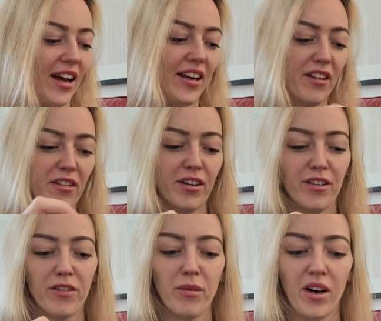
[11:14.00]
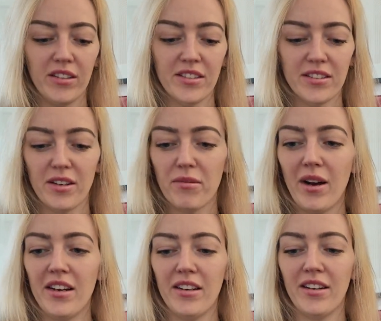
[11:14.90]
And I thought, for once,
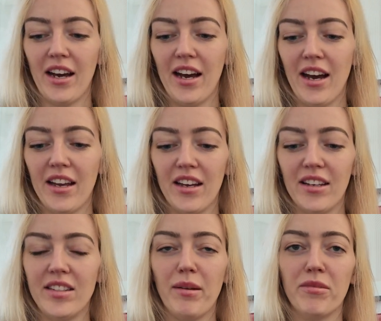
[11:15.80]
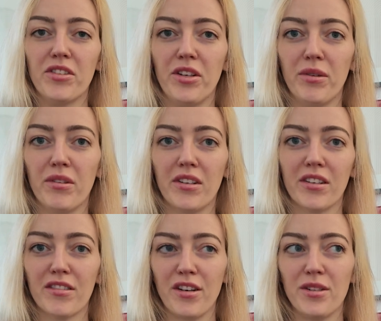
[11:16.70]
why don't I attempt to
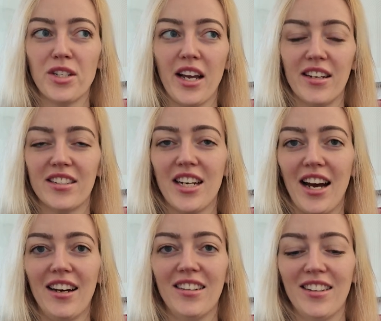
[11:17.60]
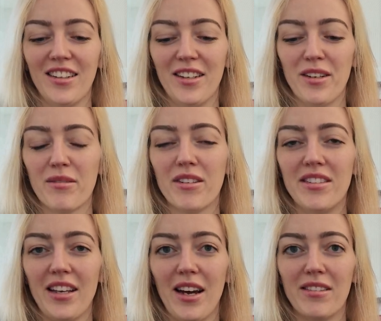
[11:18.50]
crochet and chat? We'll
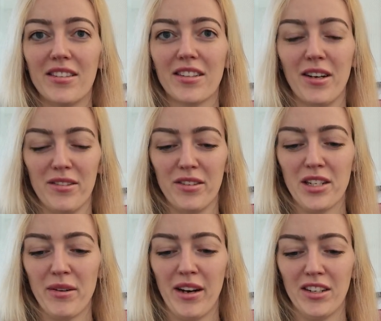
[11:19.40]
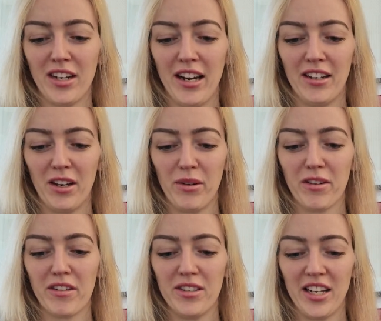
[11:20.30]
see how this goes. Usually when I try and
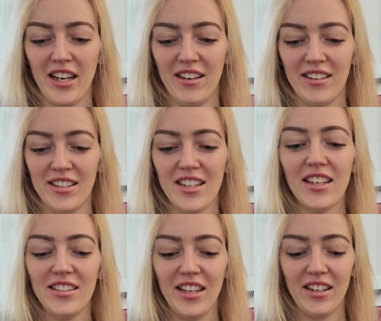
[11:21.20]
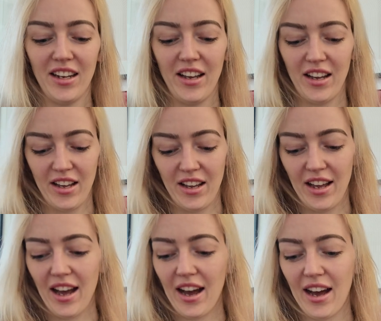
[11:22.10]
do crocheting and chatting,
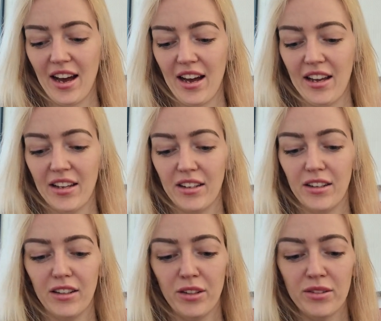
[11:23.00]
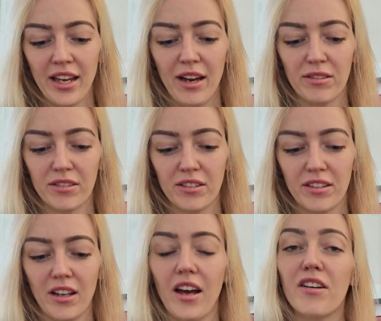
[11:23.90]
I lose count
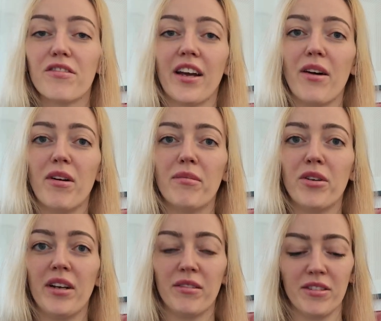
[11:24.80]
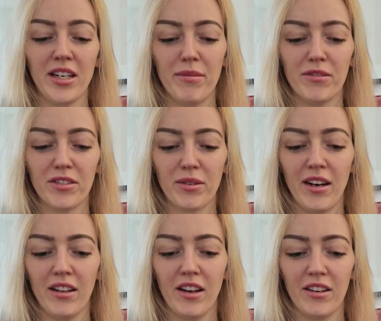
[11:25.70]
and forget what I'm doing, which happens
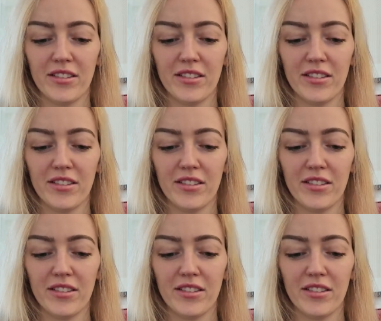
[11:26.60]
quite a lot.